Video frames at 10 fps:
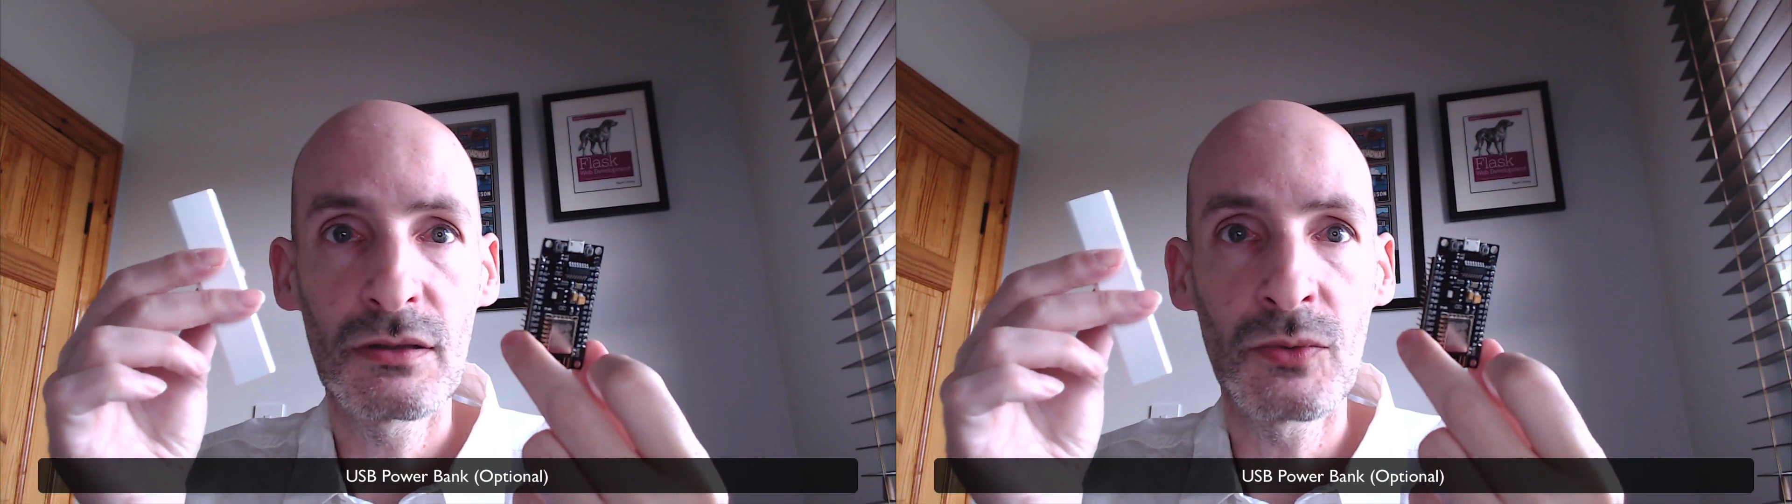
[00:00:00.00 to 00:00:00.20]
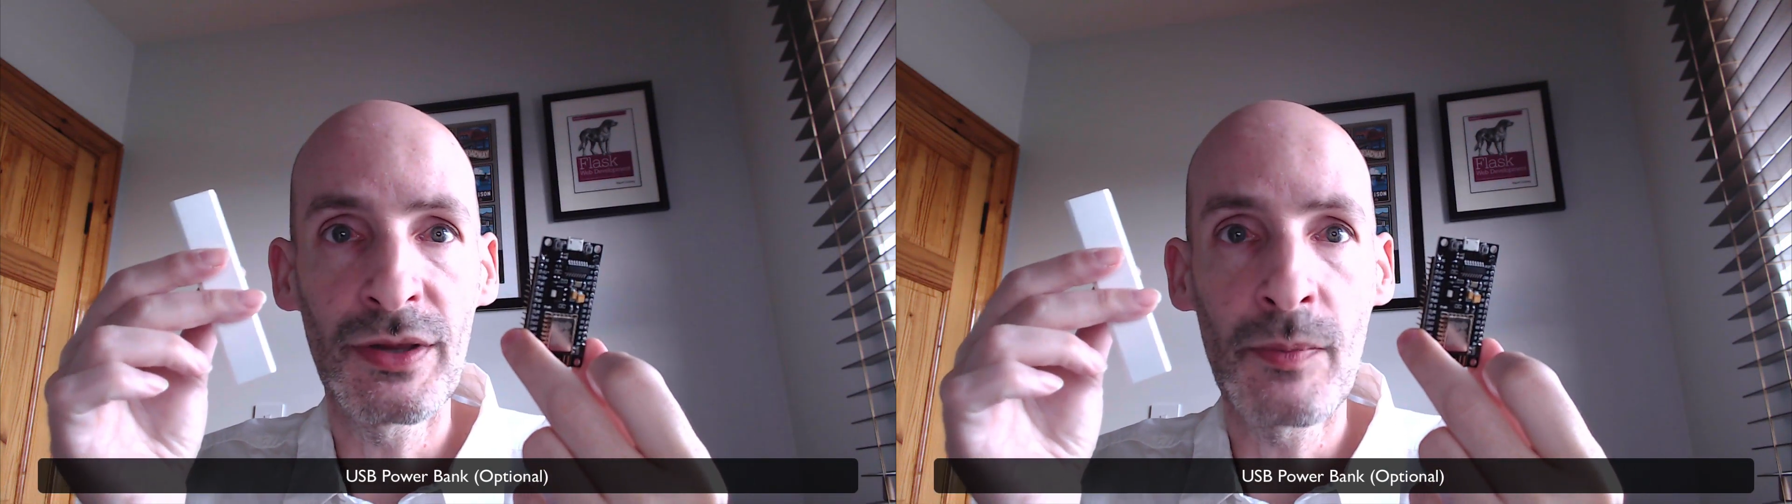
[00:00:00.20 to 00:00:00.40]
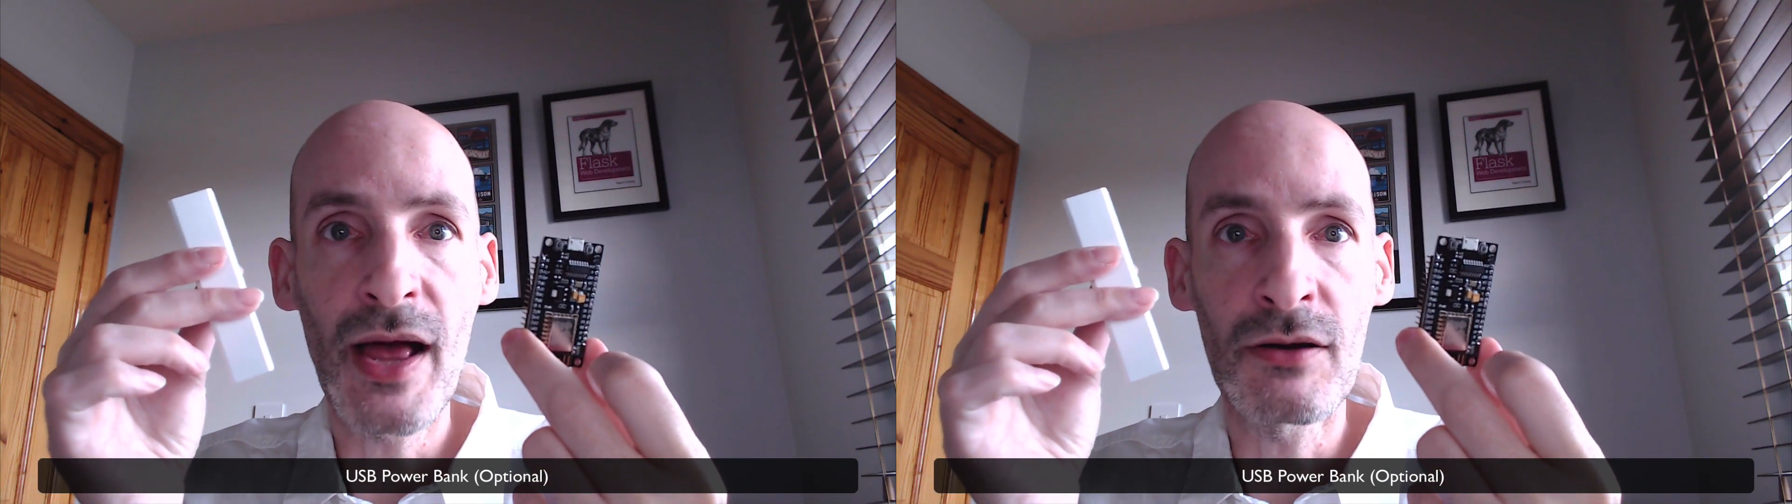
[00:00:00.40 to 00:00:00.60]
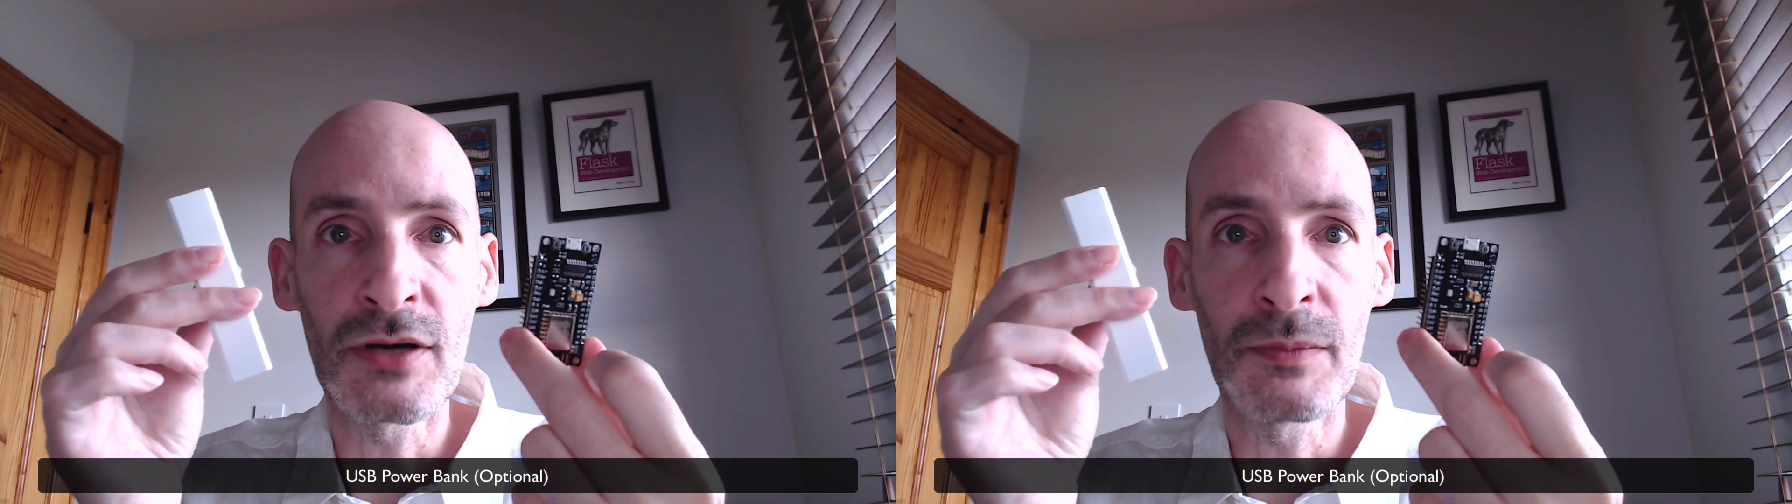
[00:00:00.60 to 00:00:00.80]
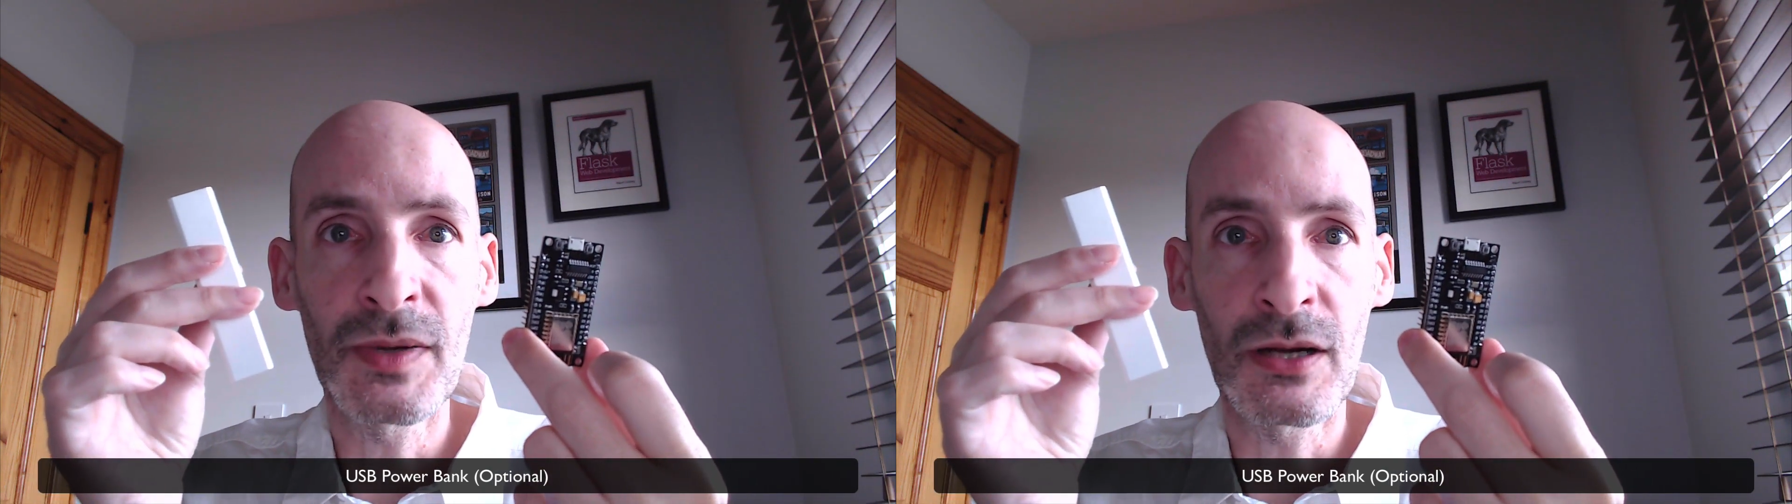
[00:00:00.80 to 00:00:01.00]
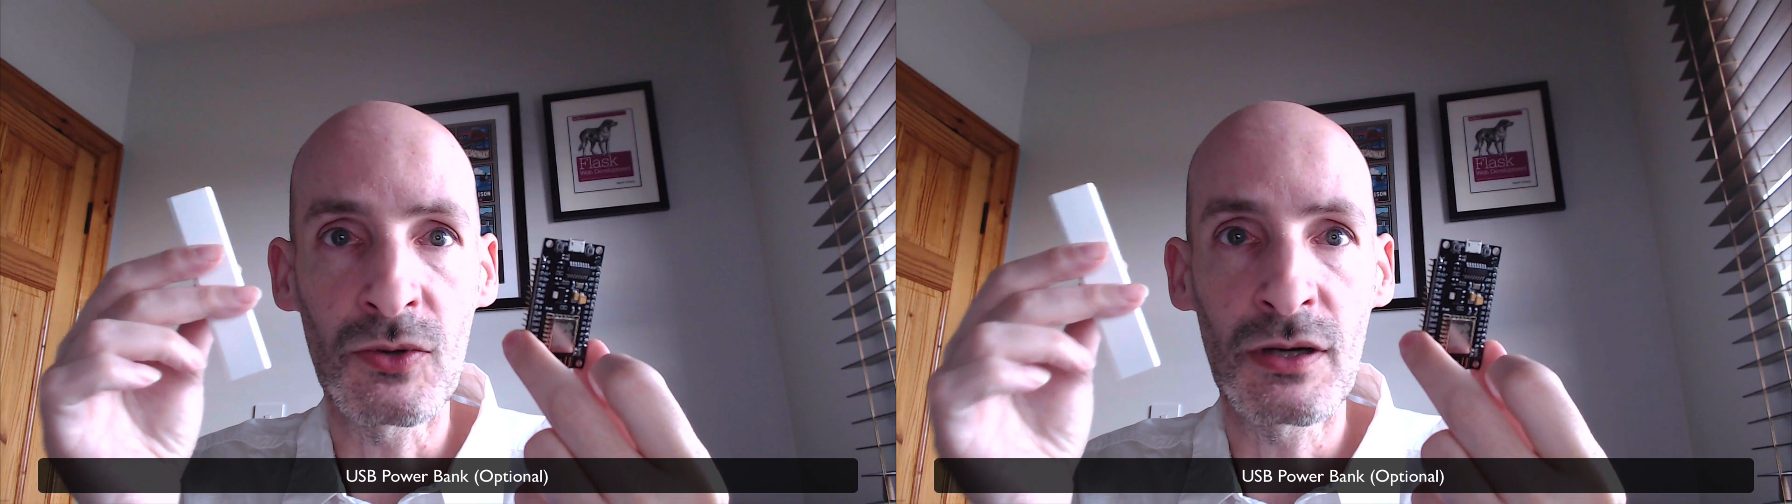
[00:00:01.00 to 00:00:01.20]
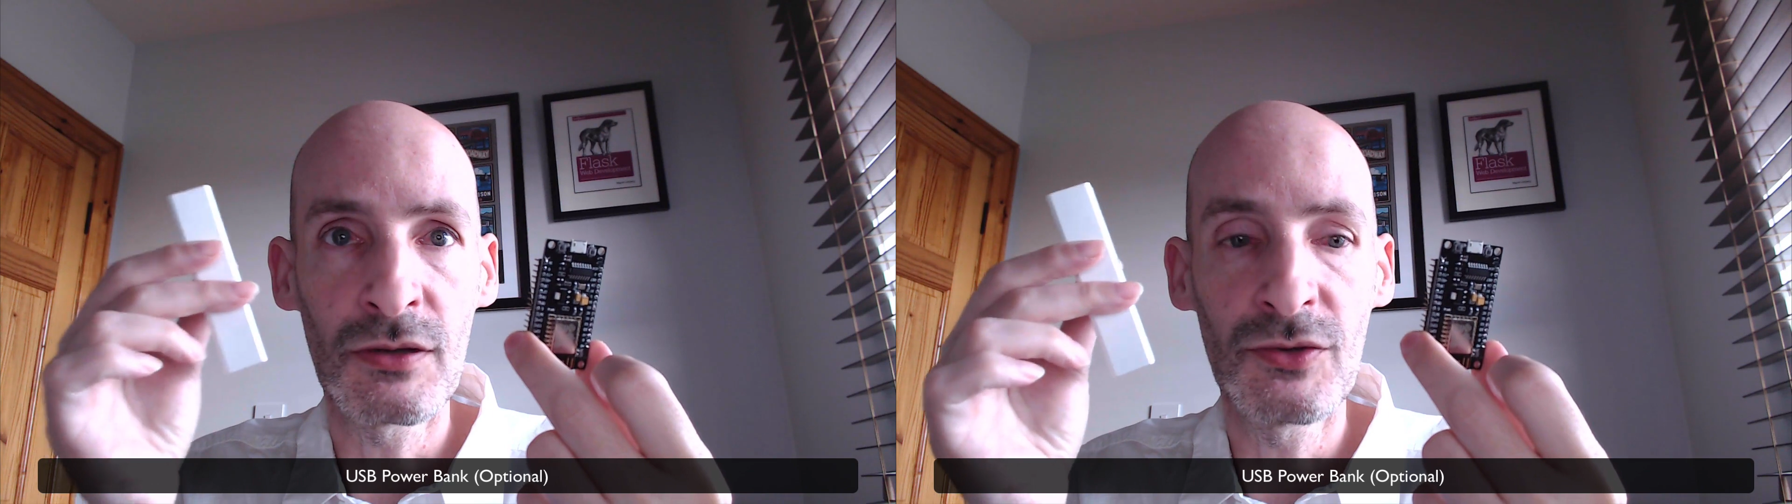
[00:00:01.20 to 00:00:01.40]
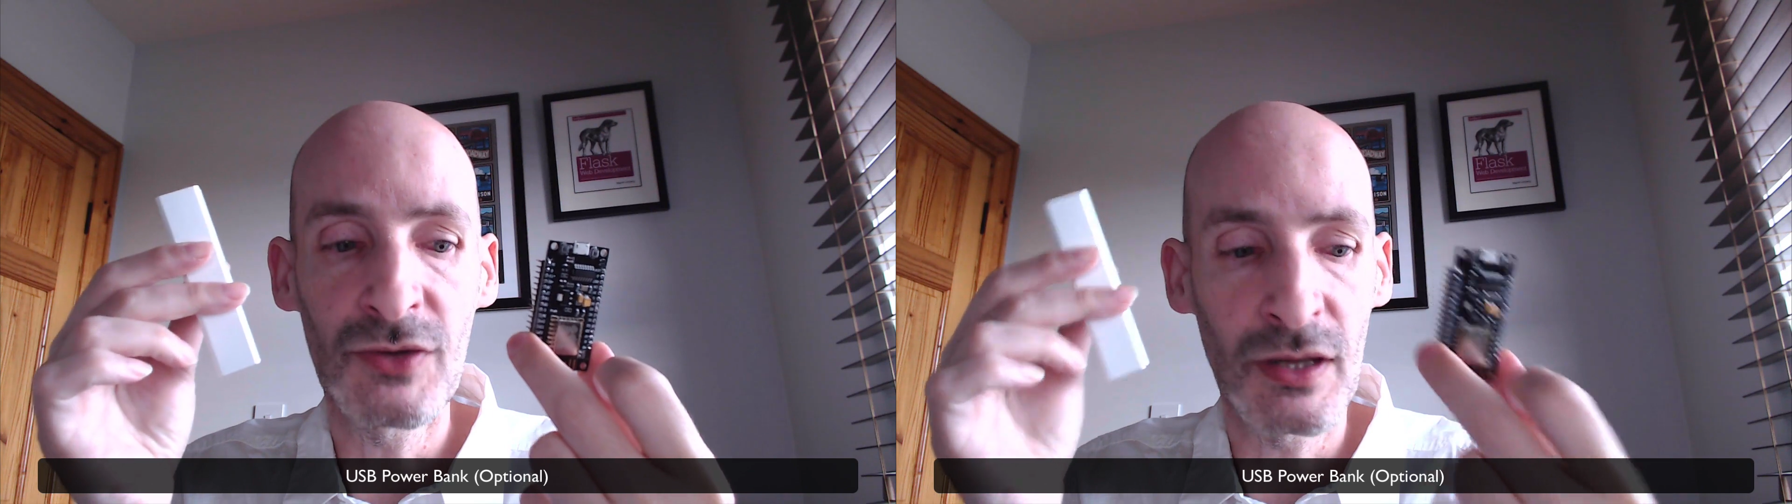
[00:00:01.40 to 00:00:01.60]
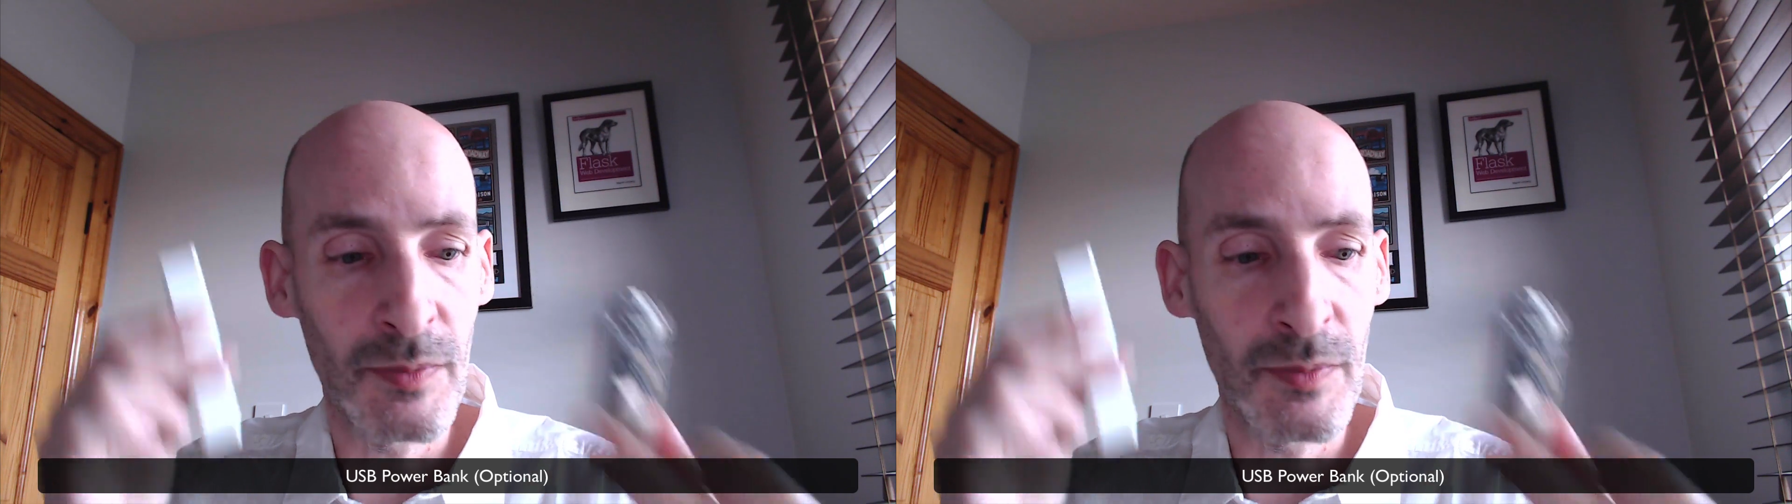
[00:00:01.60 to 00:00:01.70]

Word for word: with a battery power using